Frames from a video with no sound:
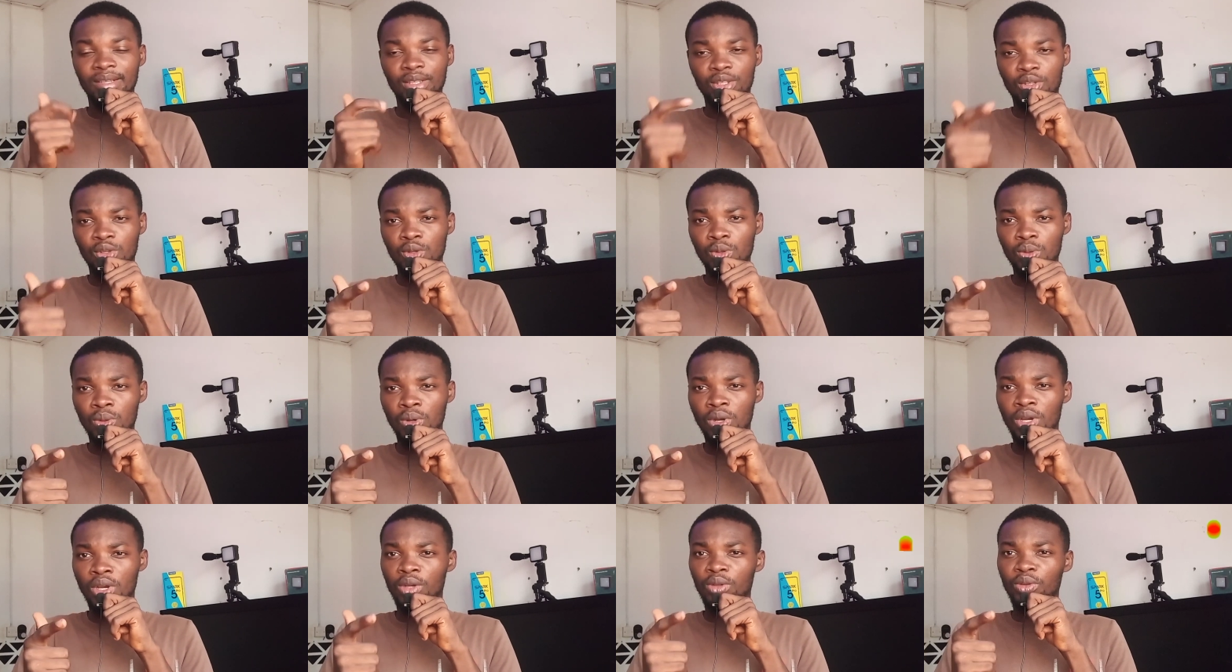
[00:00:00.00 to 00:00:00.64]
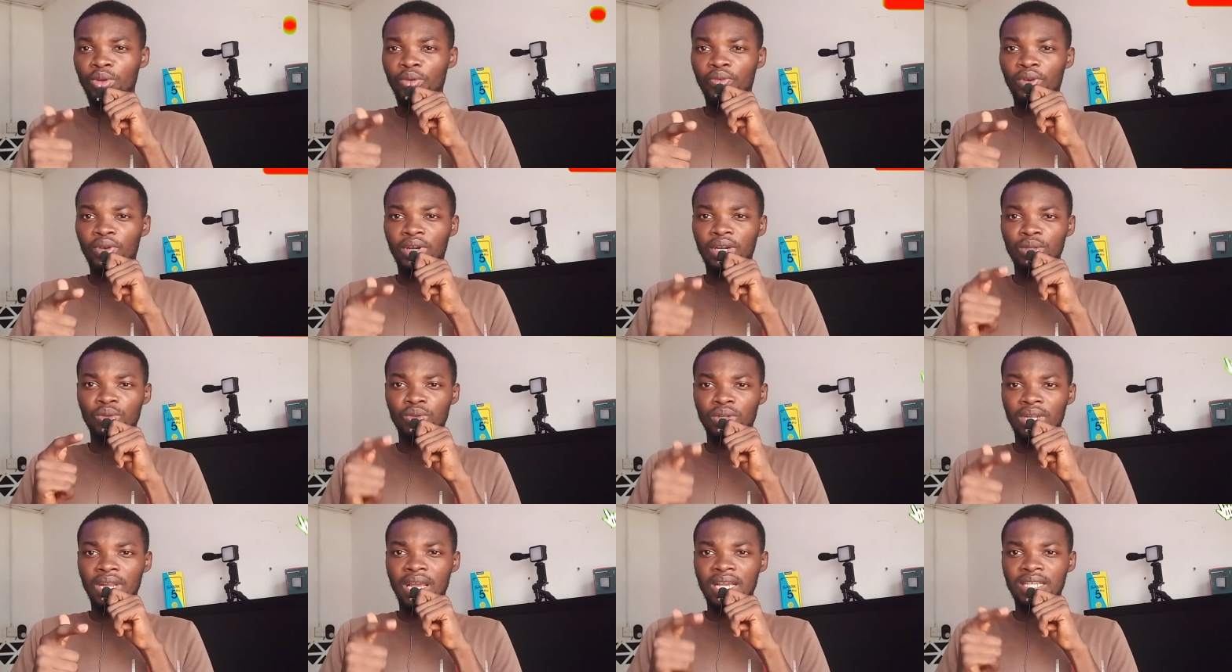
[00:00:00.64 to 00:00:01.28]
Two, don't forget
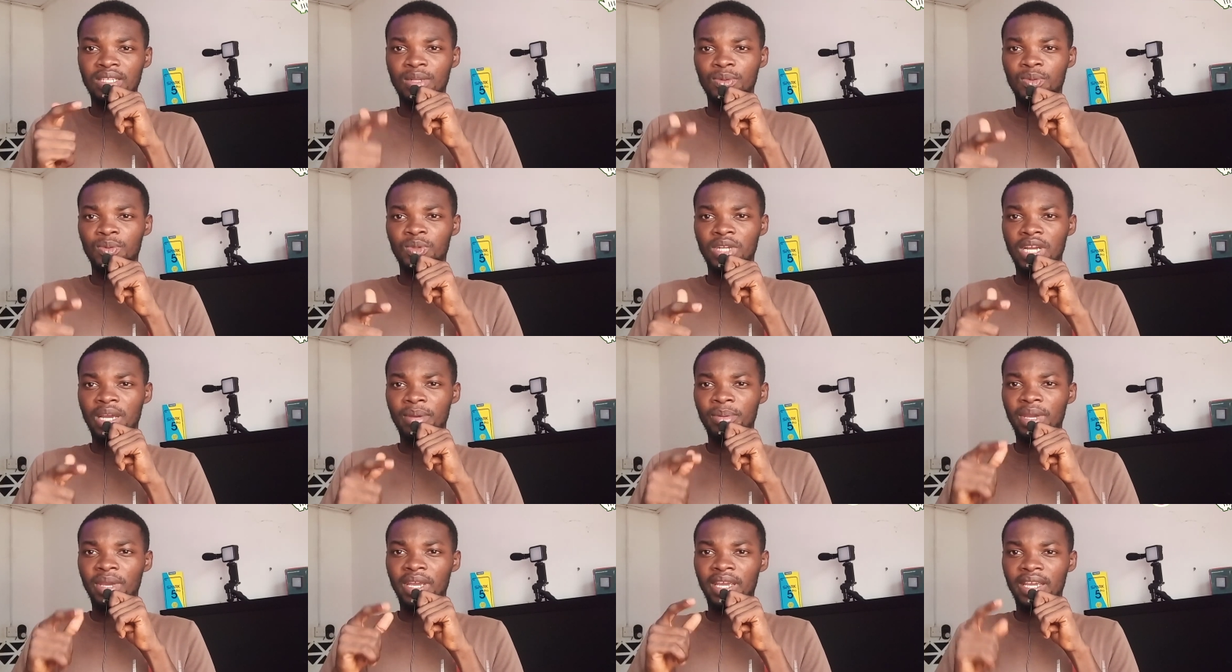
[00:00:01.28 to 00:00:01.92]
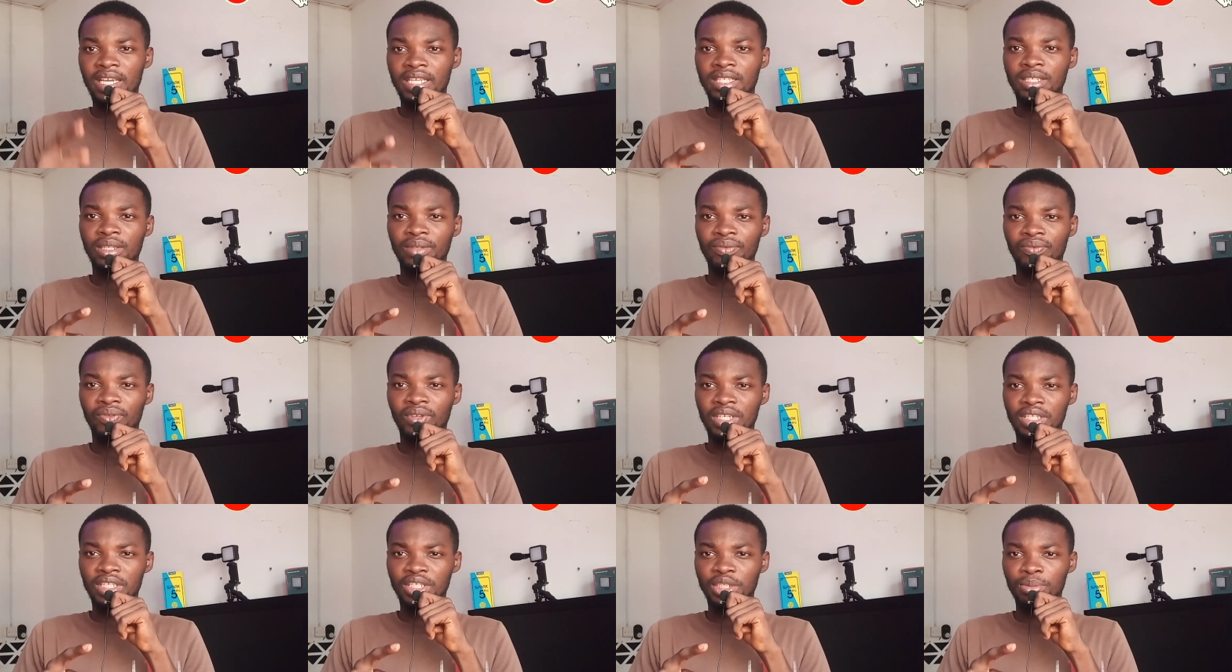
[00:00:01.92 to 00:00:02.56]
to like, subscribe, and hit the
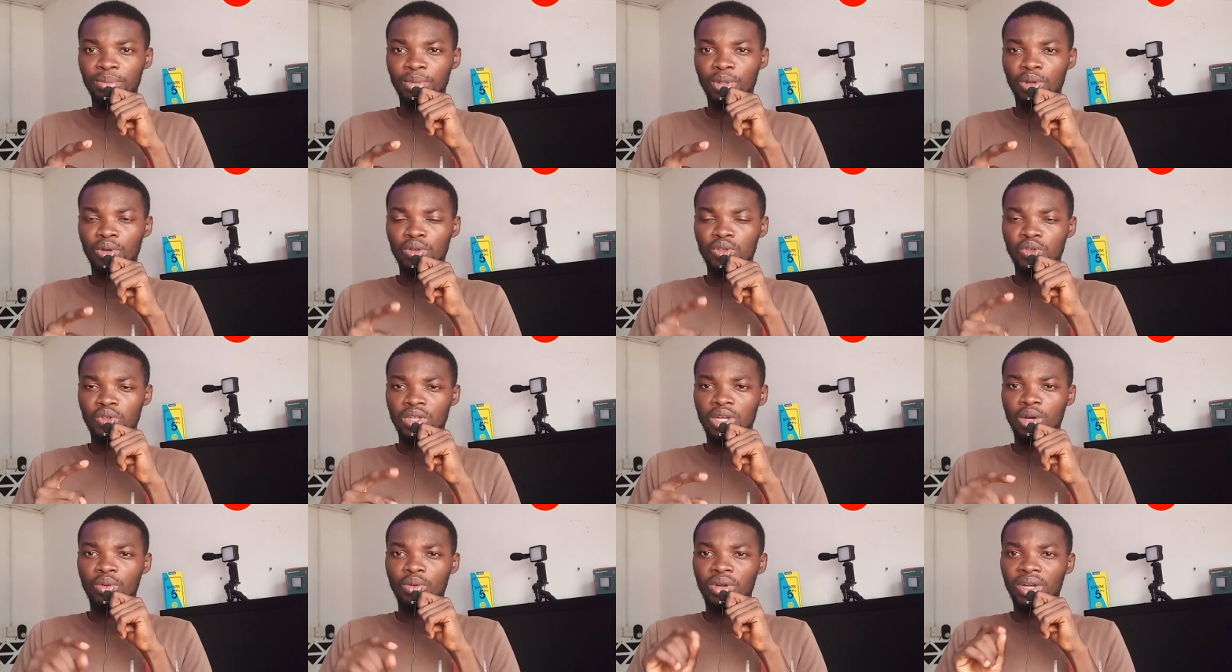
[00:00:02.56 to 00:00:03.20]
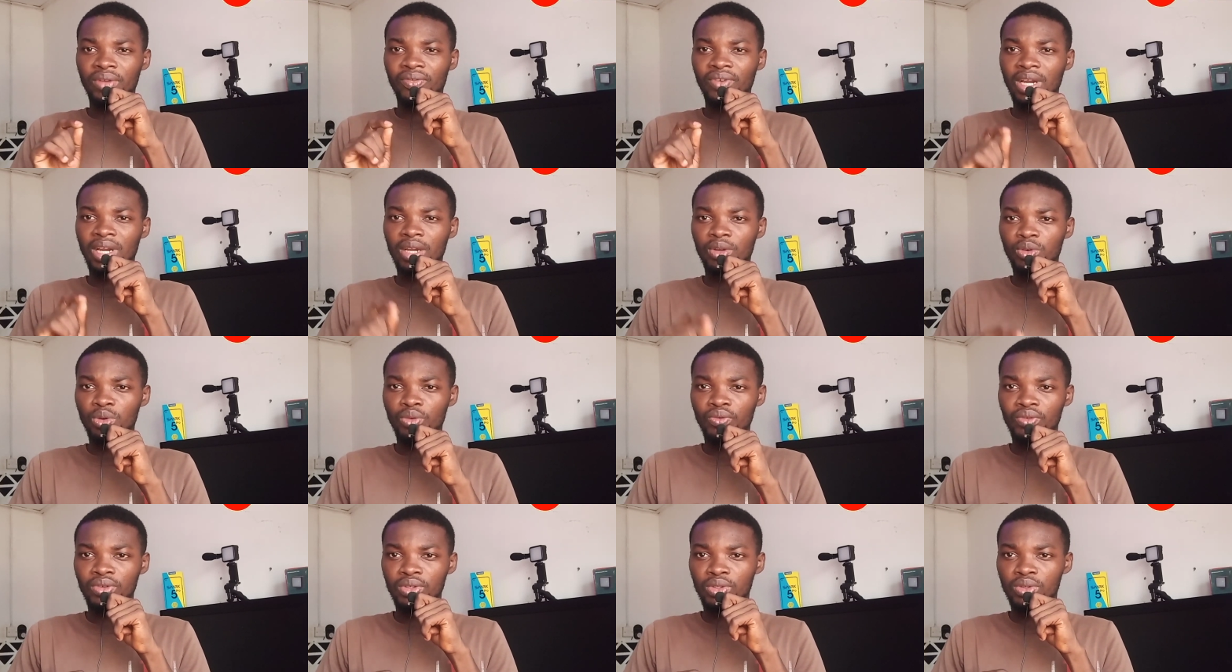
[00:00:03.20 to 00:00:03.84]
notification bell so that whenever I
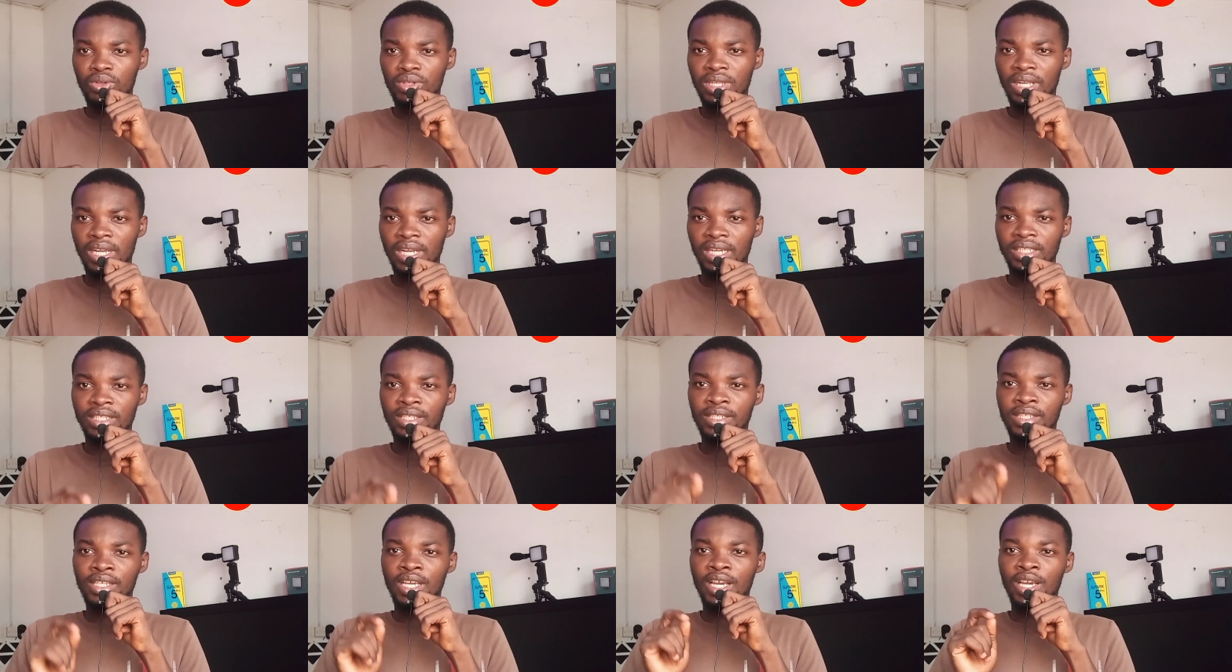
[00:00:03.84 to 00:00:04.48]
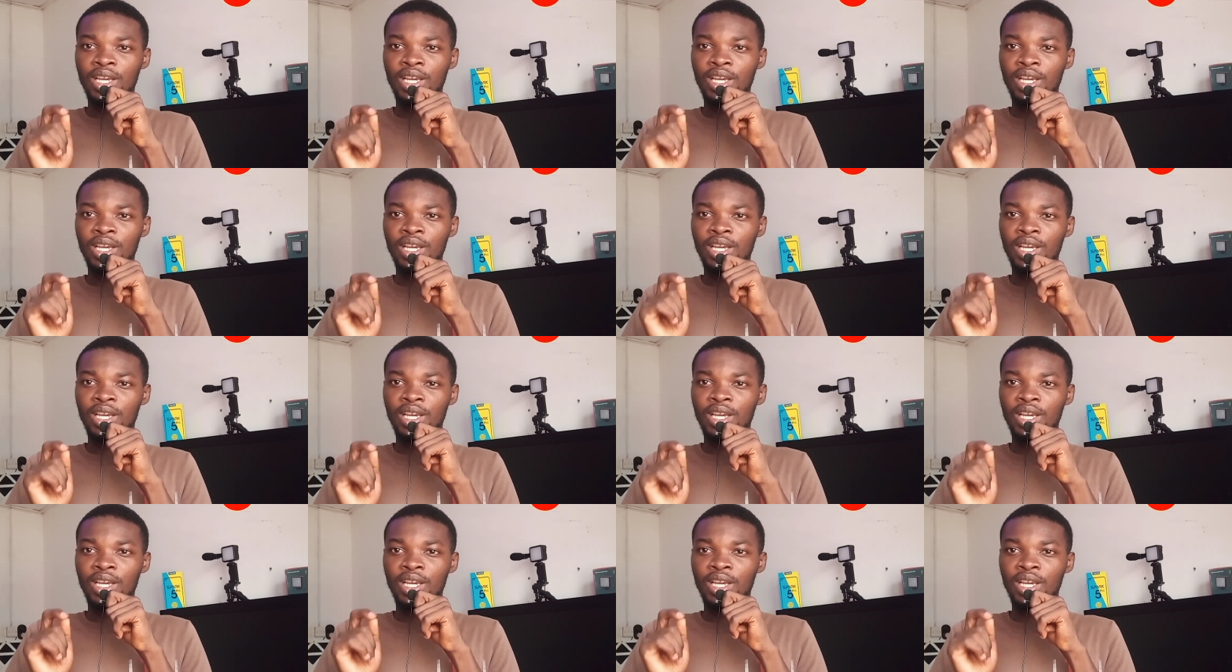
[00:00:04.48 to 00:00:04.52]
do videos like this,